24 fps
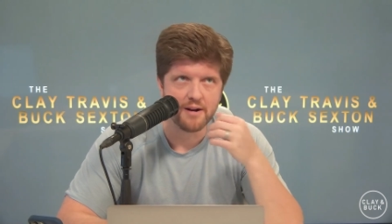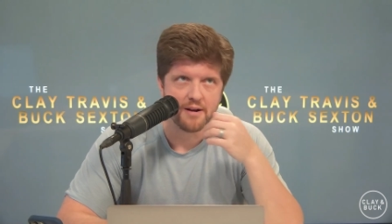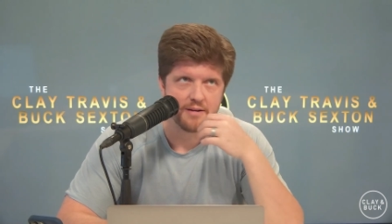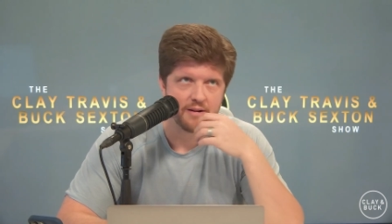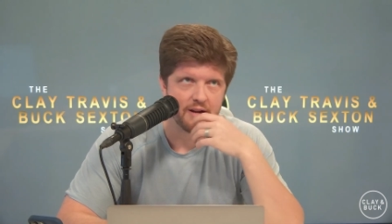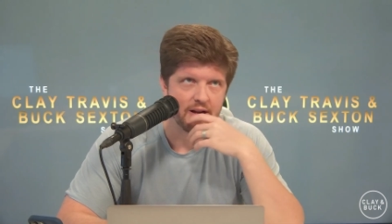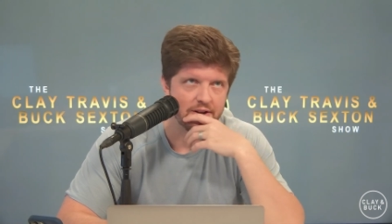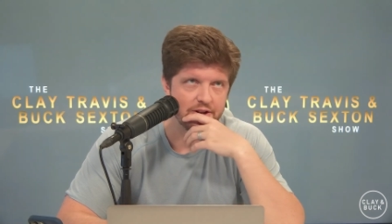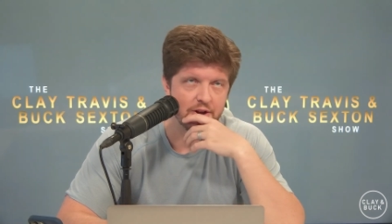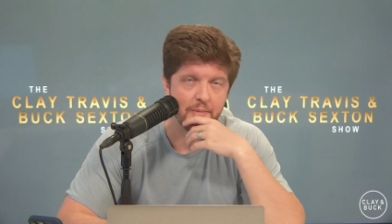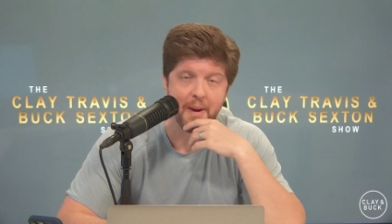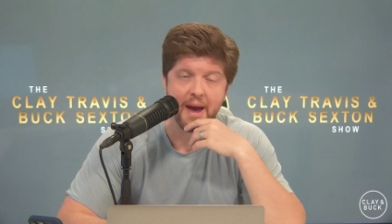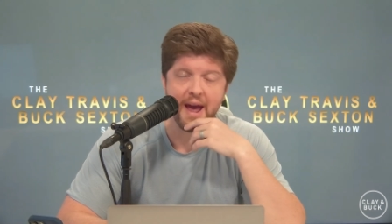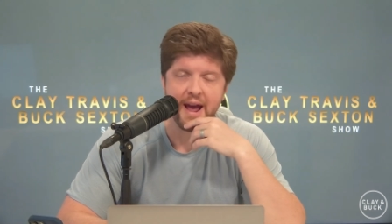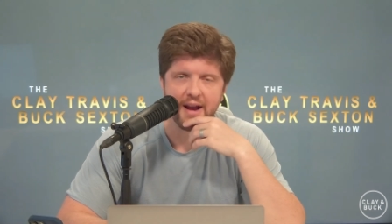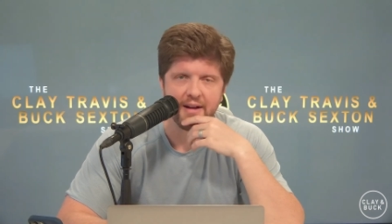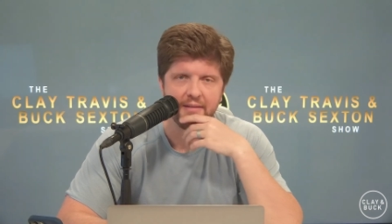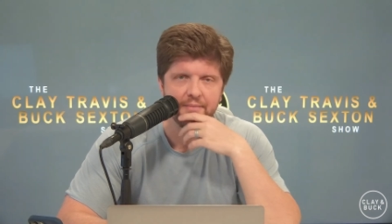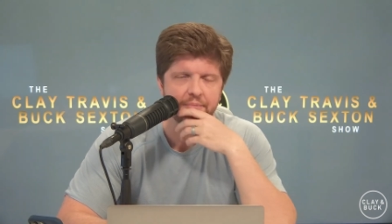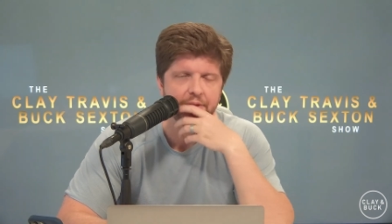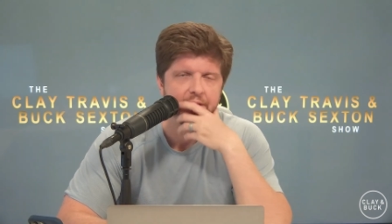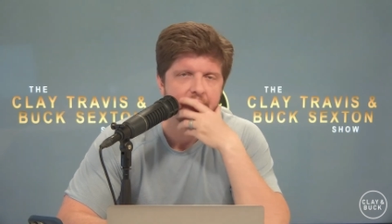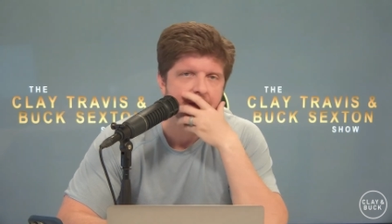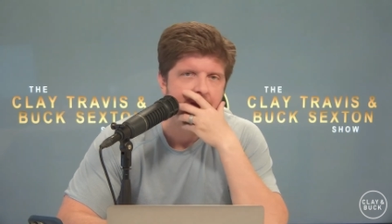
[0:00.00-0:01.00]
a debate.
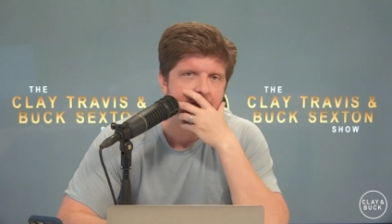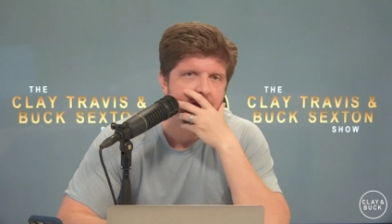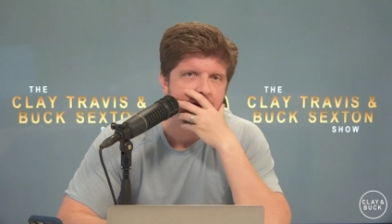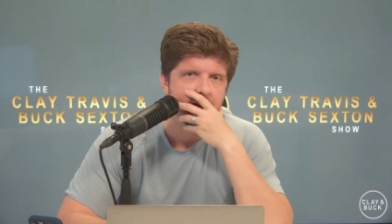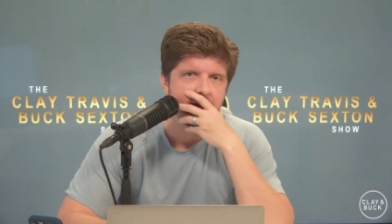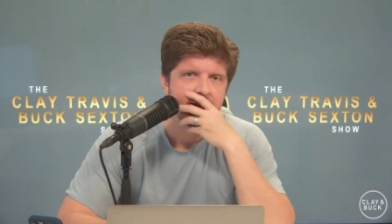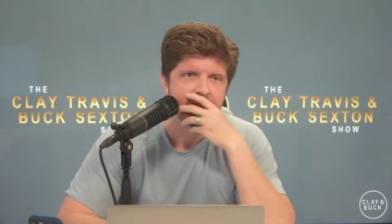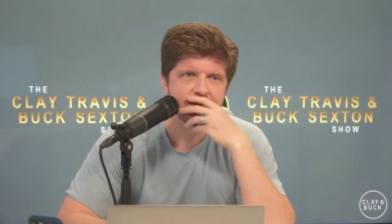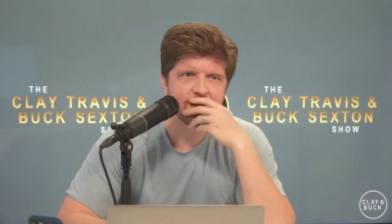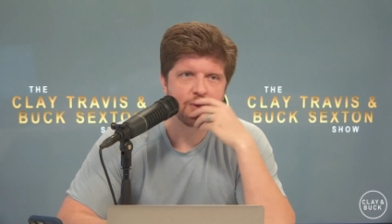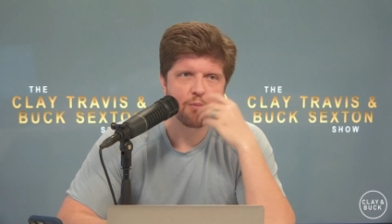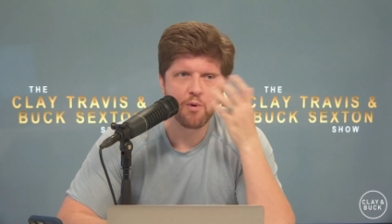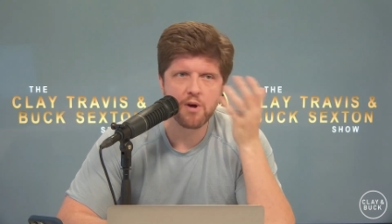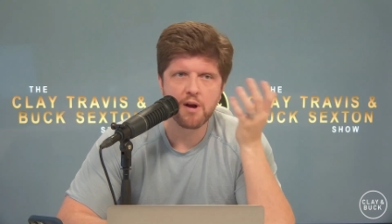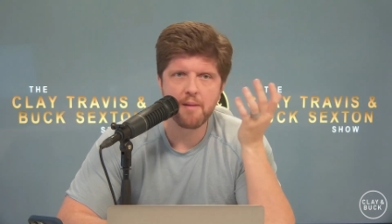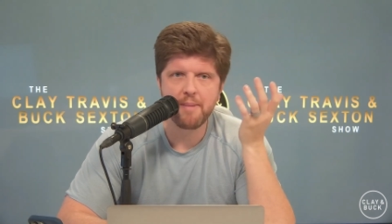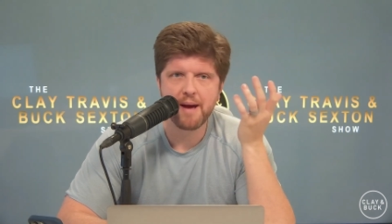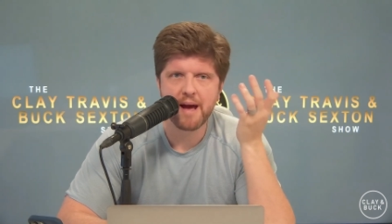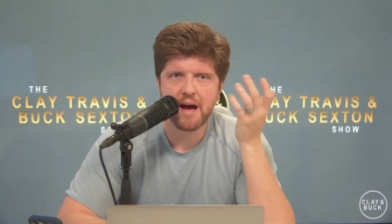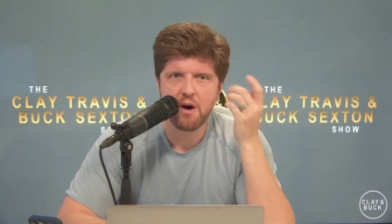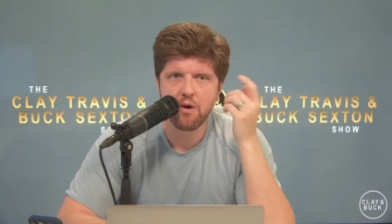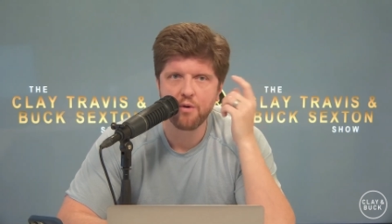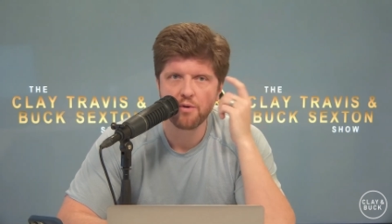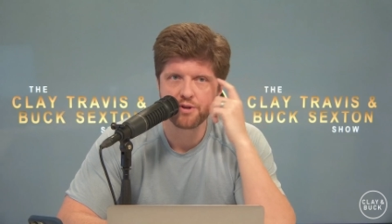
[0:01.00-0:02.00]
I said, what
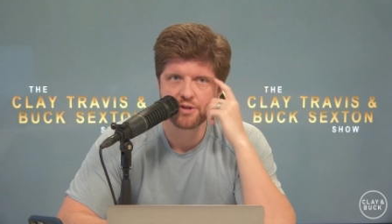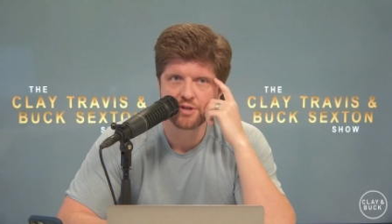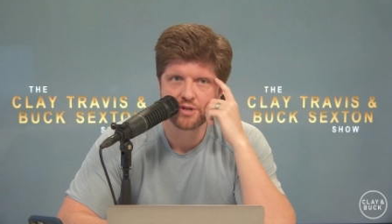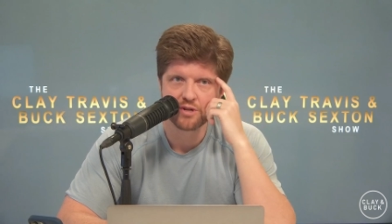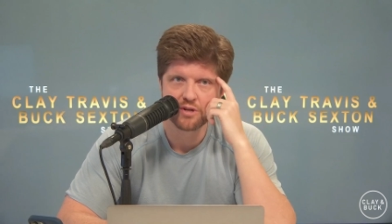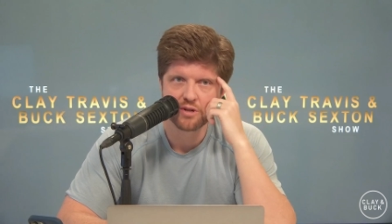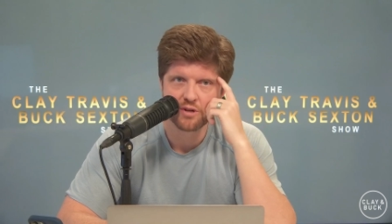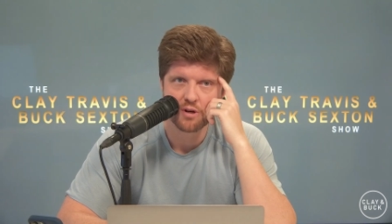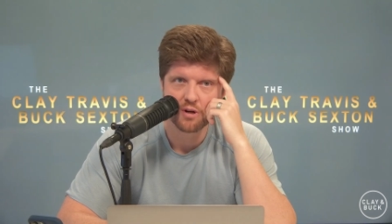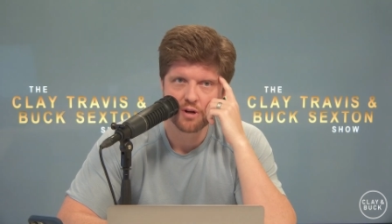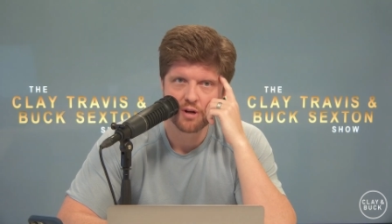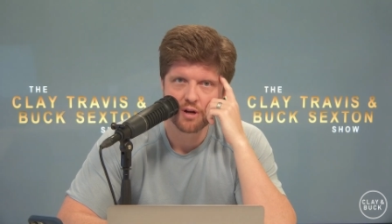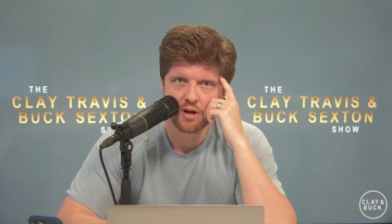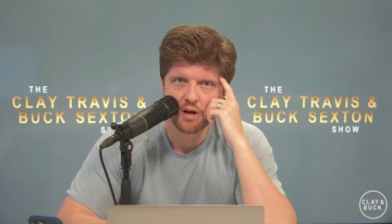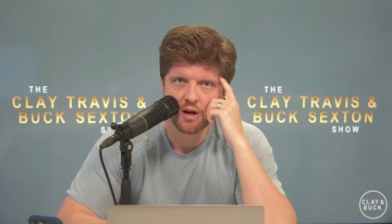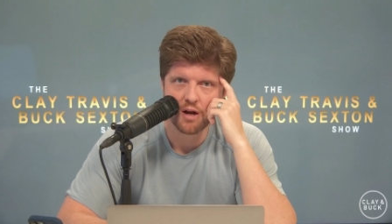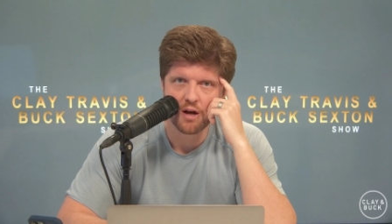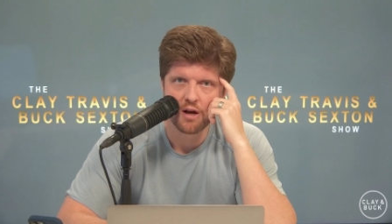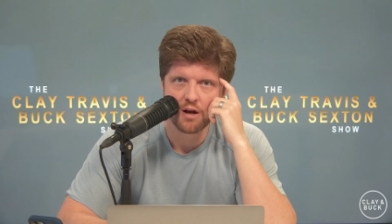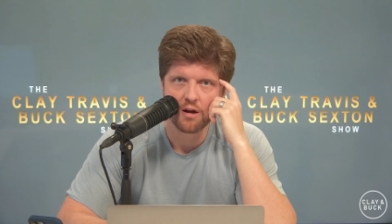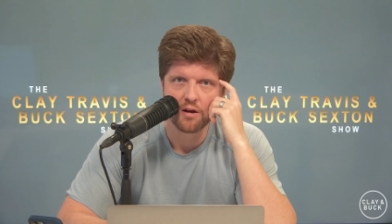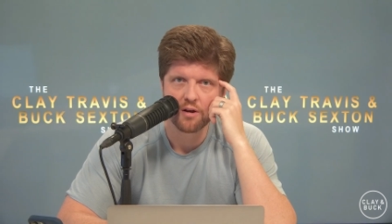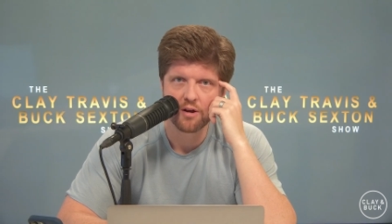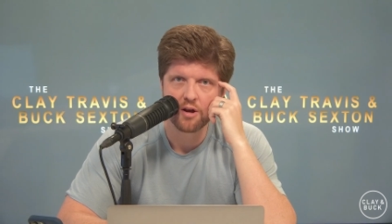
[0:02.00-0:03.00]
about uh,